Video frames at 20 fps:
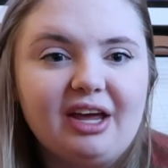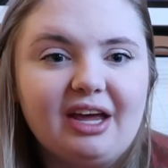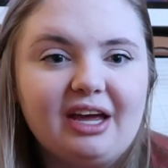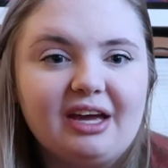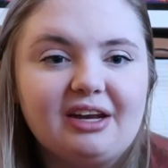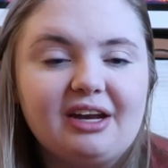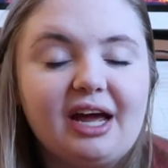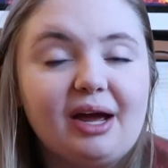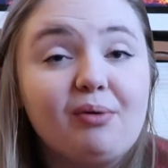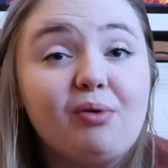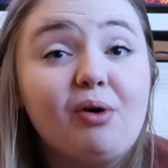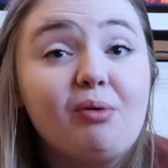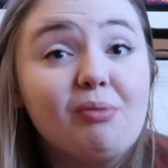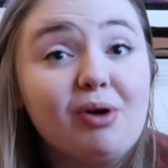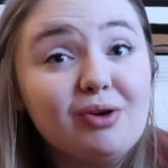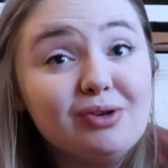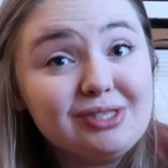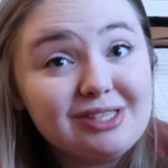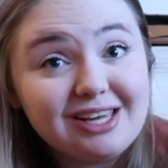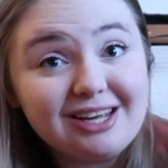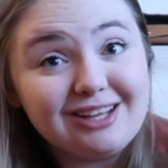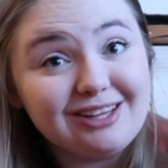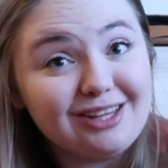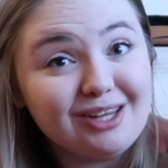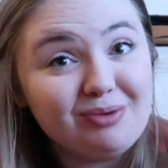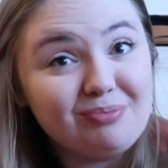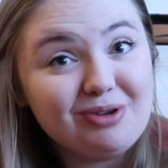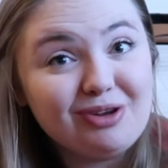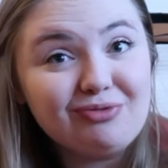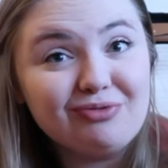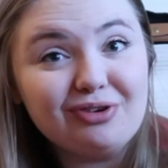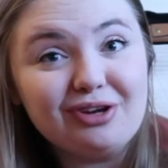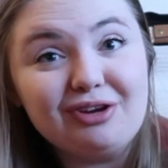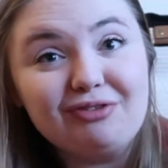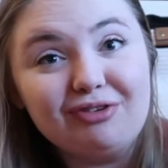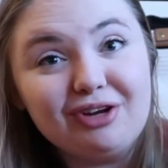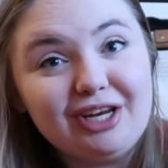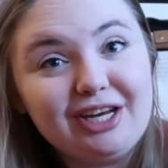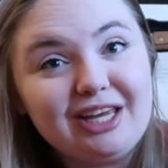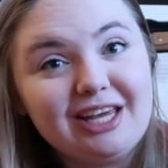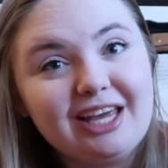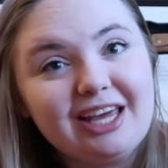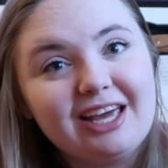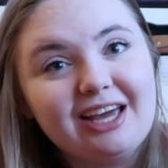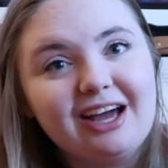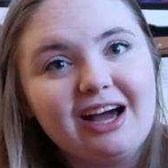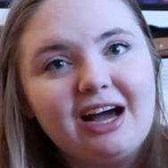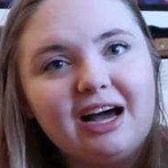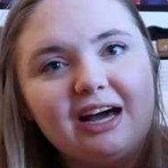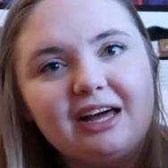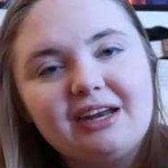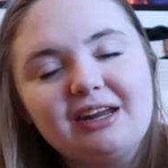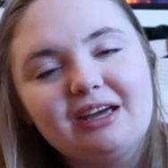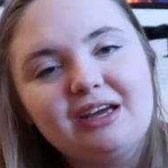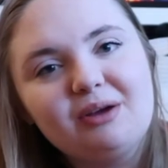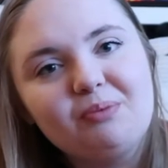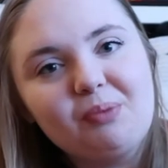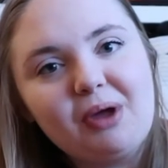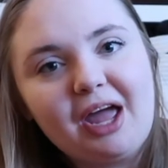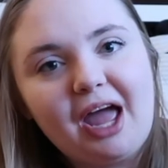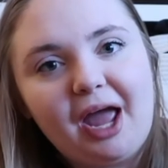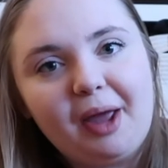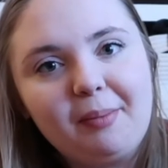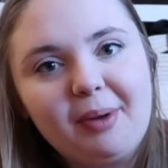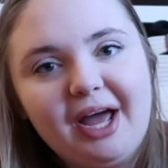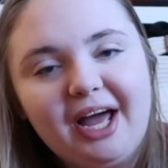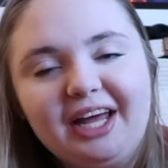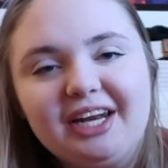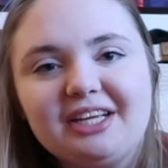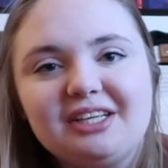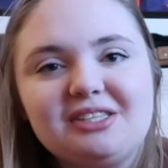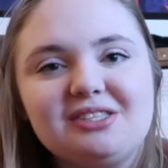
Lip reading: and I will most likely be rereading it on my iPad,